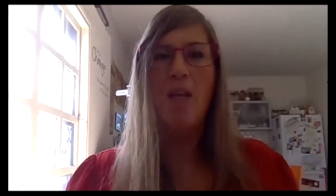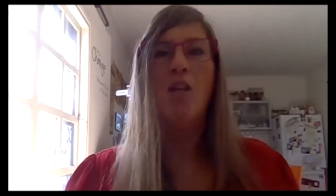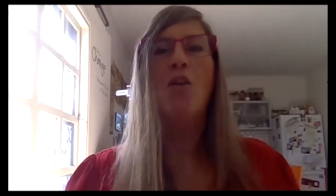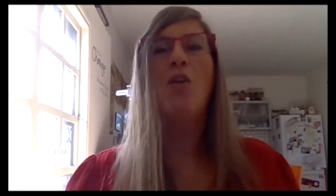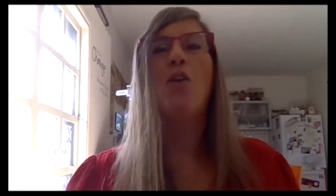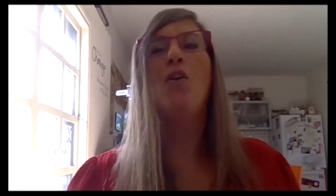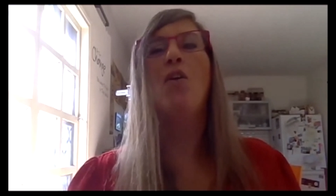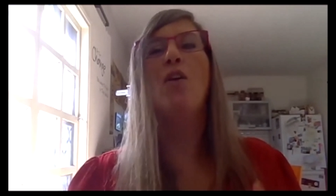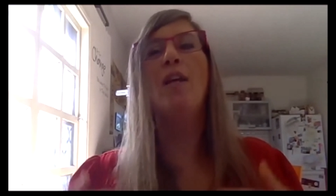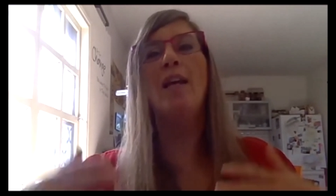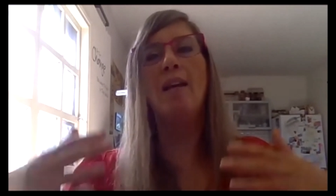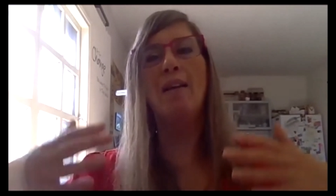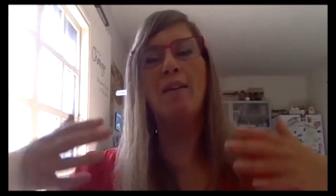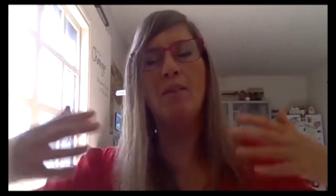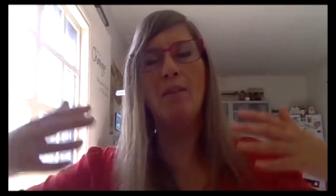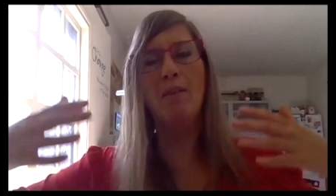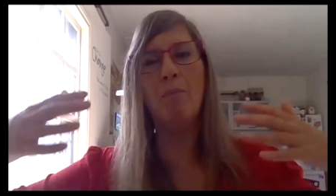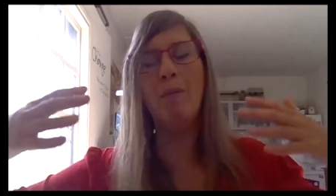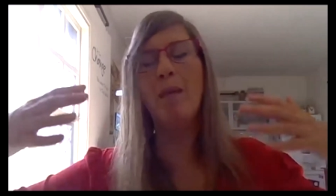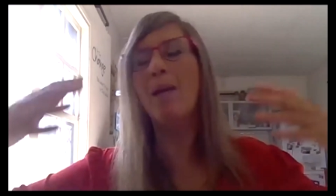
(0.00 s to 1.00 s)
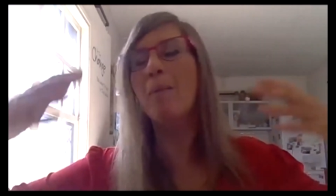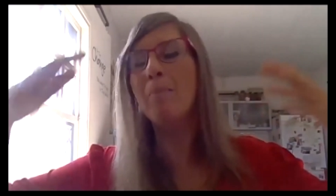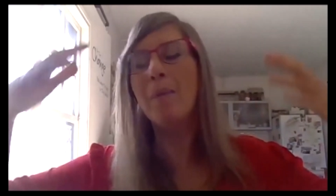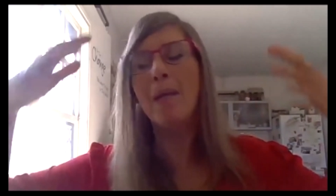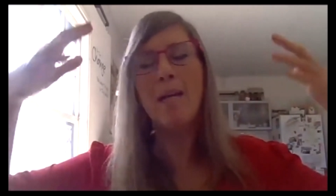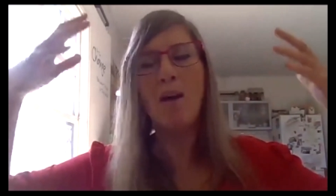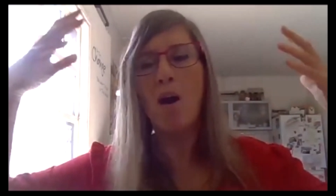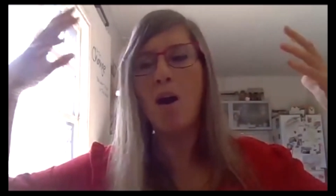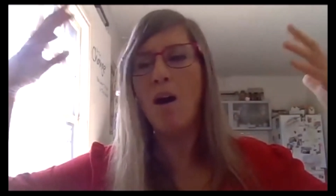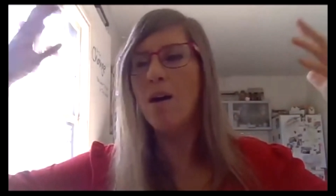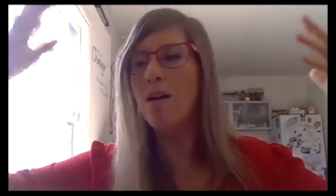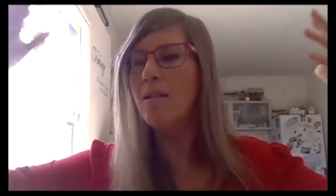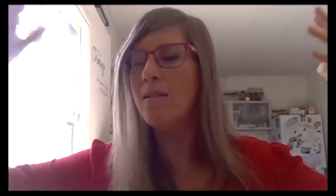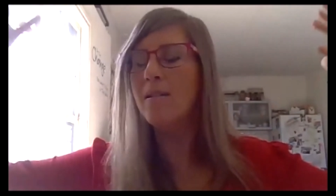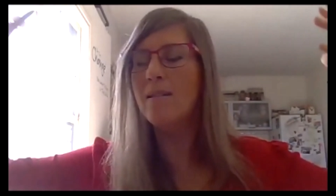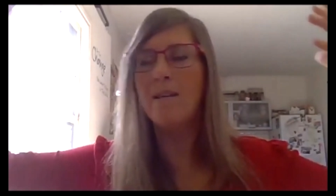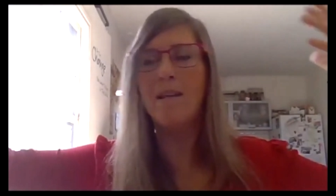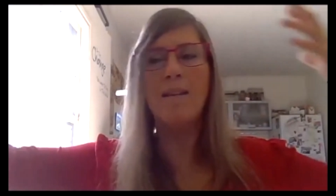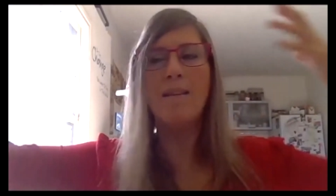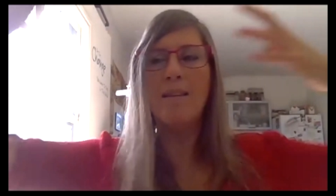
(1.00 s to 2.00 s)
You need,
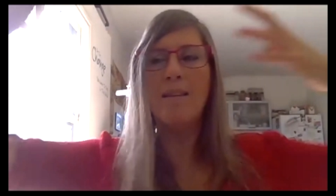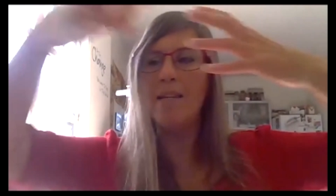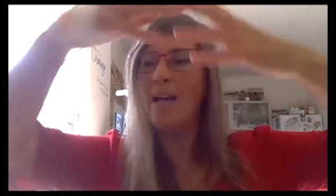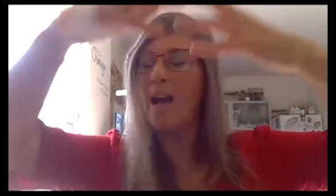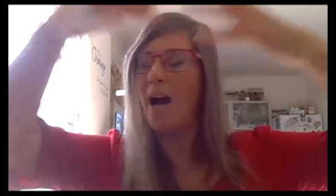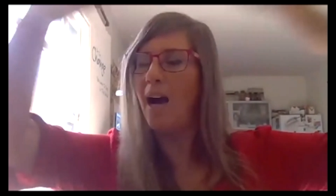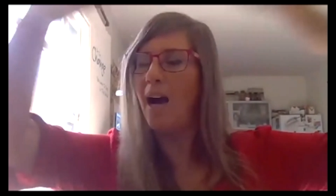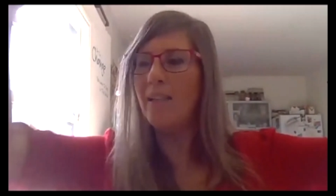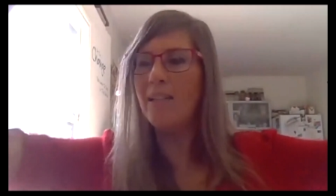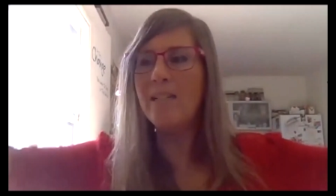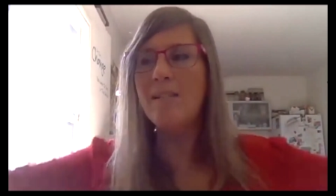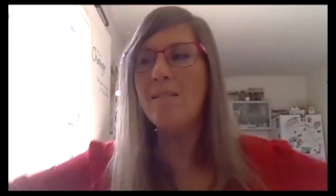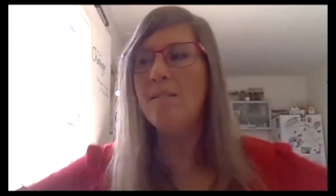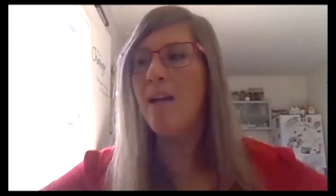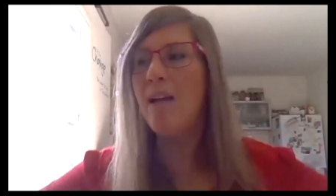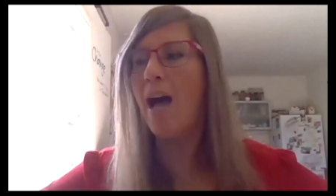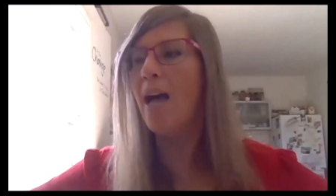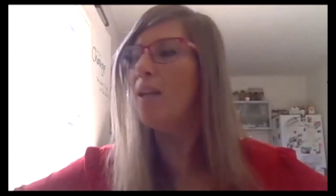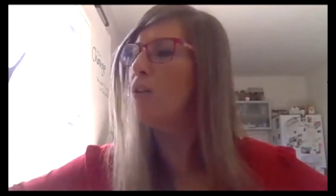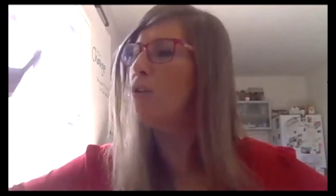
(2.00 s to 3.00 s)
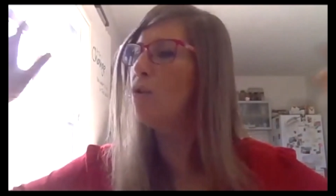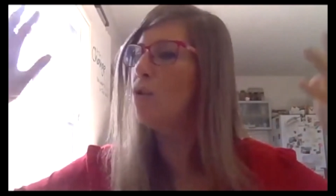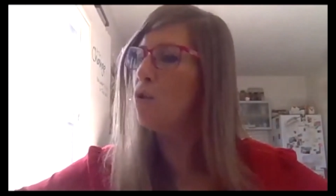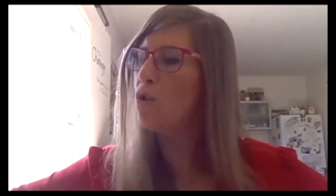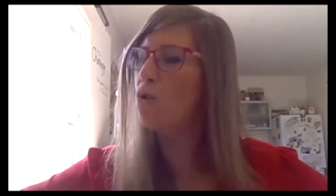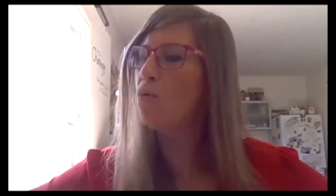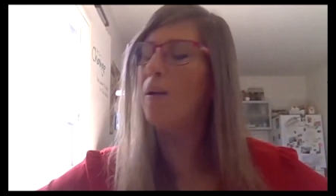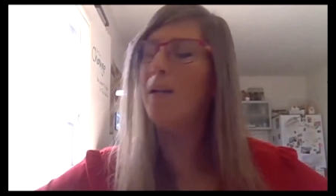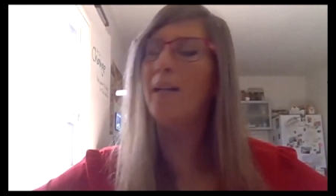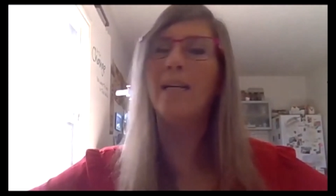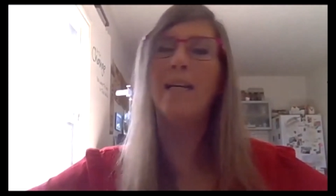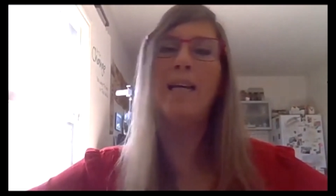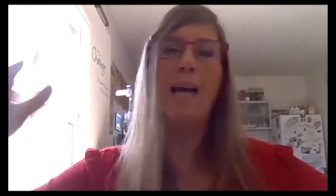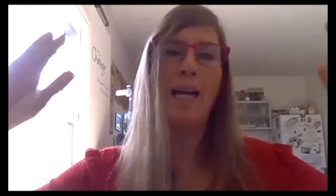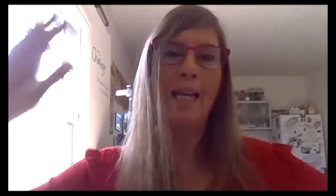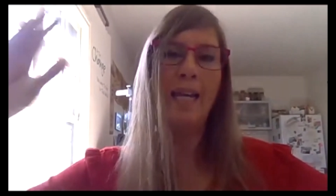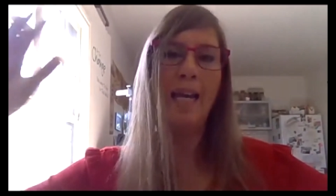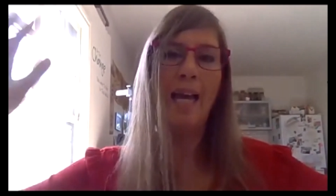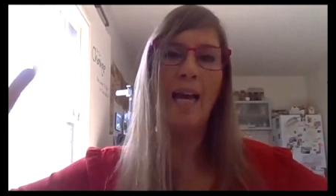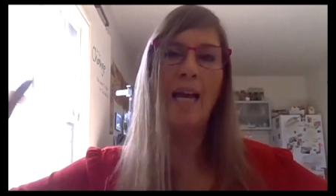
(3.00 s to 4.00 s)
because the other side usually,
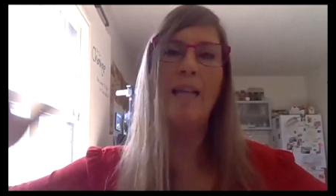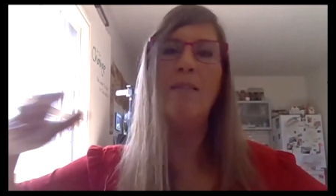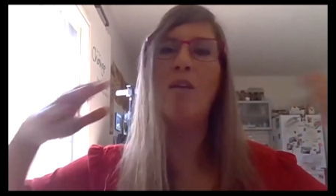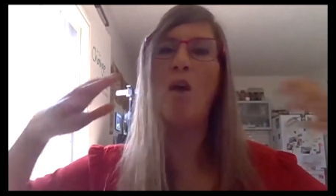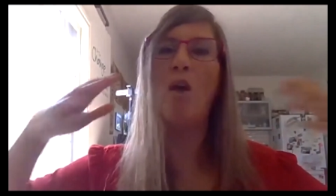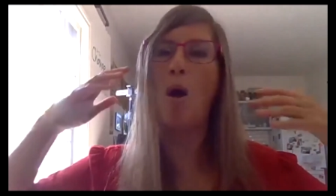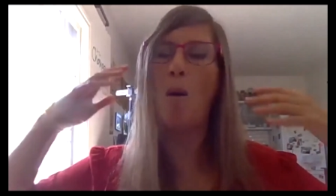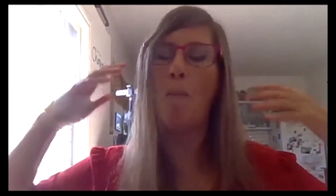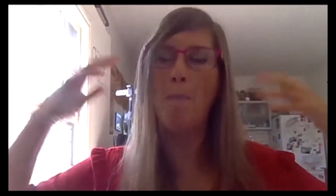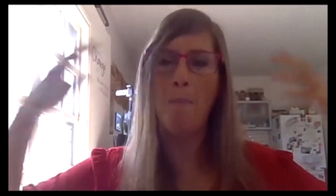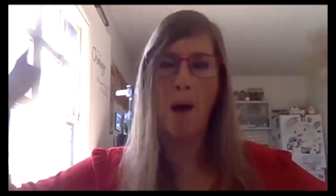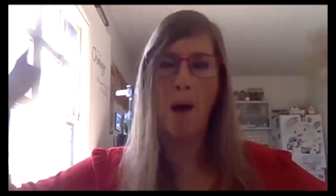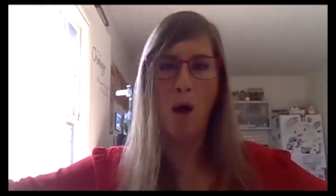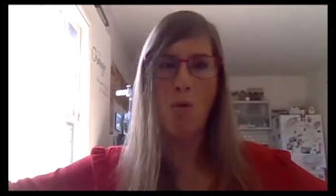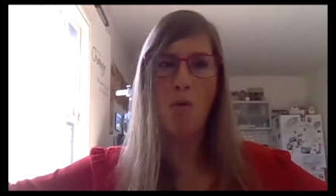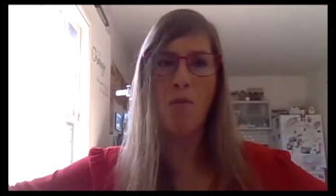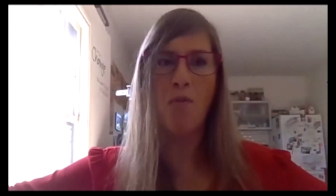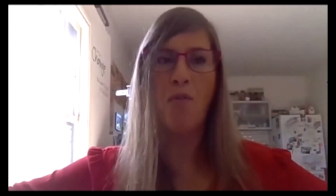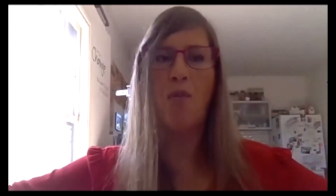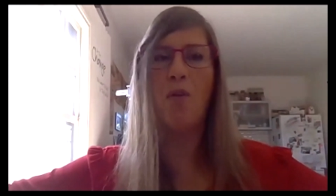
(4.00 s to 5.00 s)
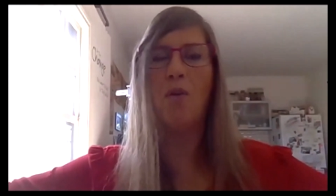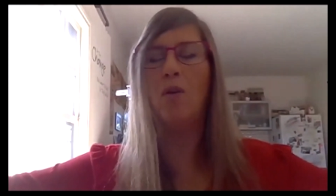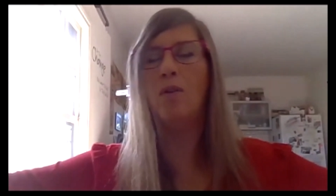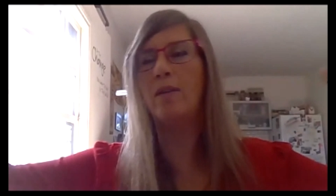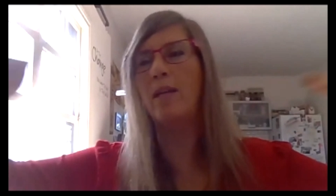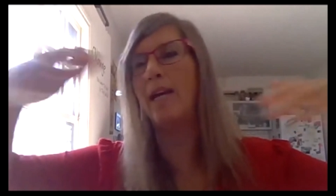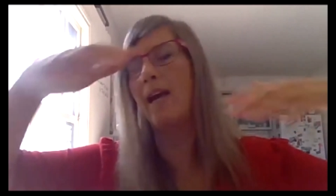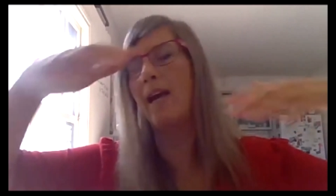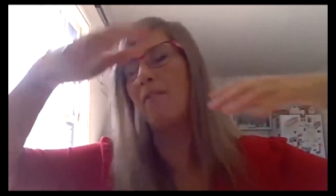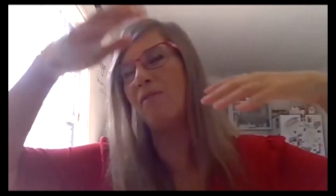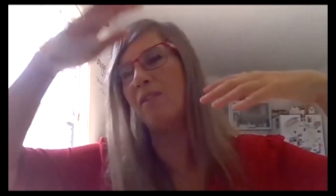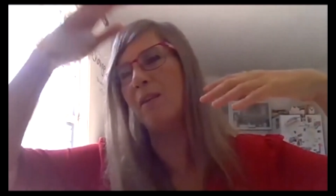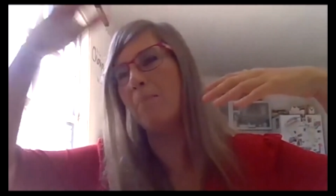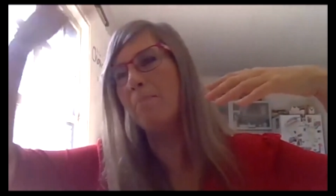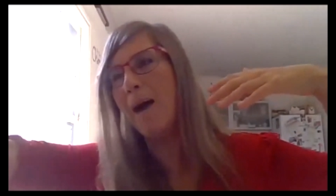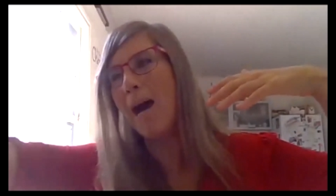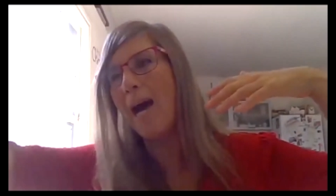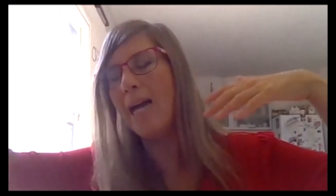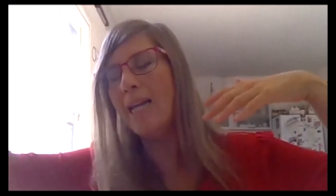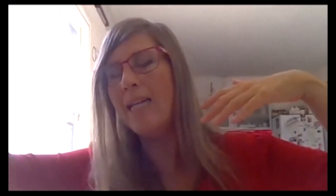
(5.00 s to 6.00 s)
again, they are powerful, they have the
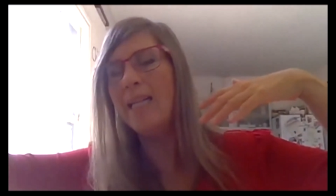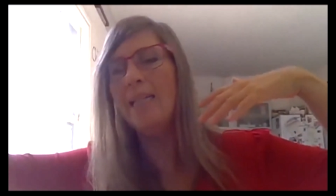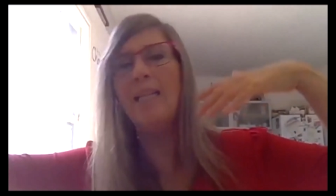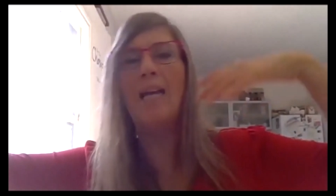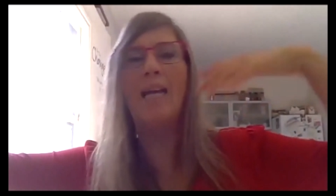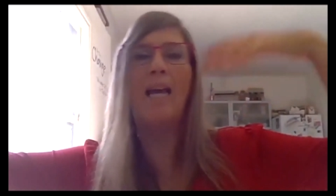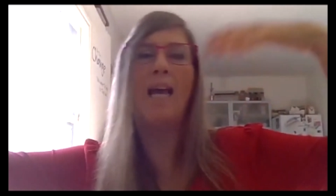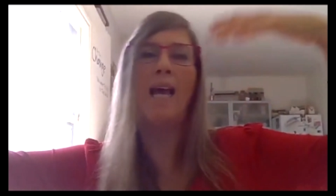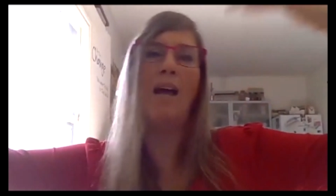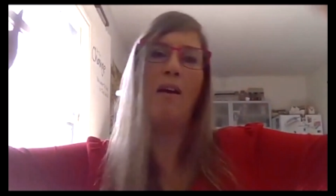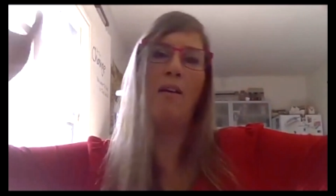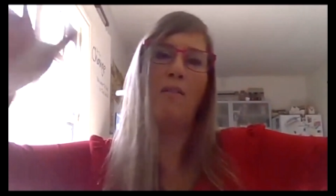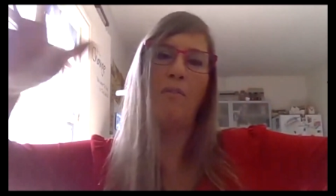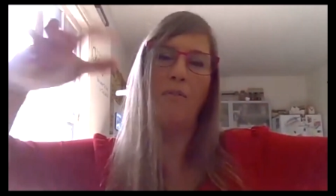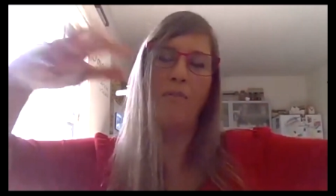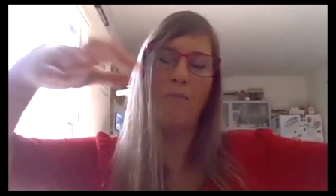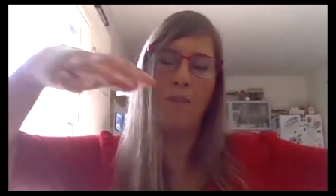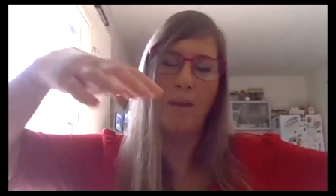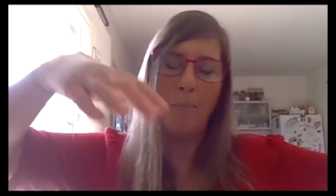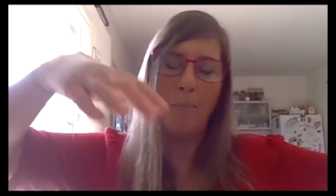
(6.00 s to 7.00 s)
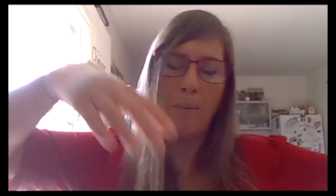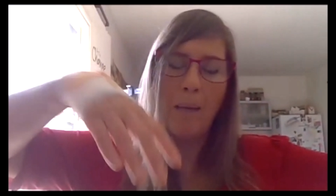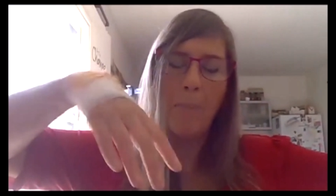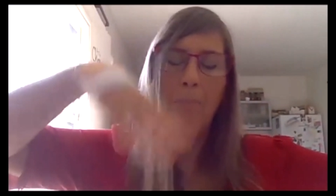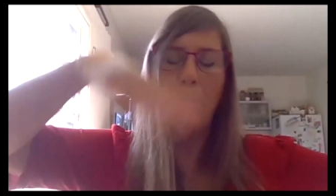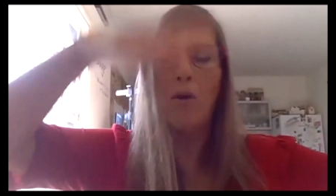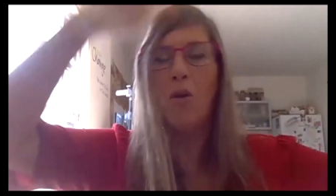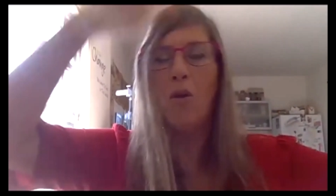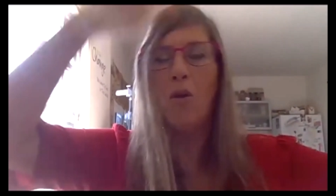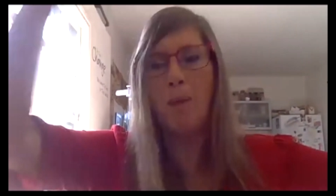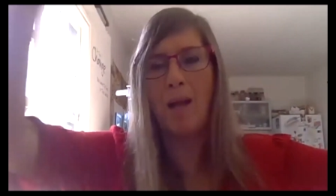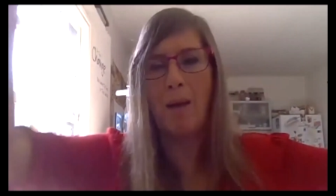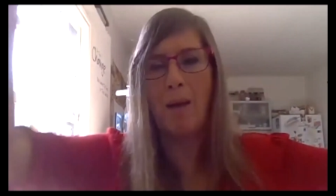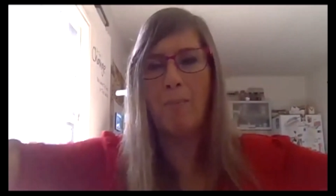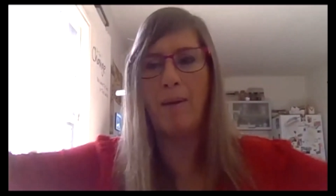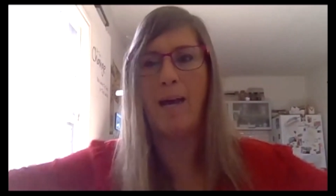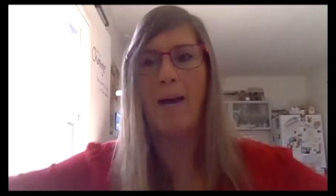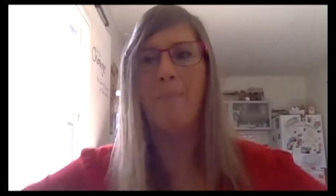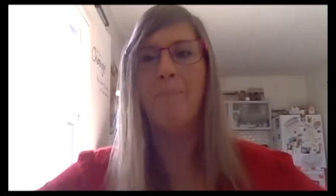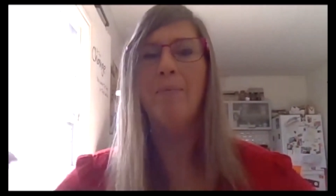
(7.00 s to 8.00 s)
money, they have the people, blah
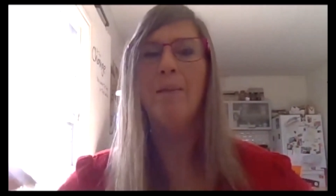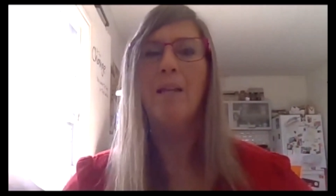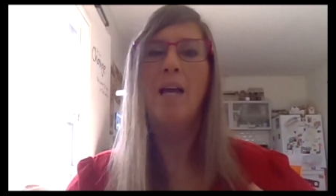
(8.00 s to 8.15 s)
blah.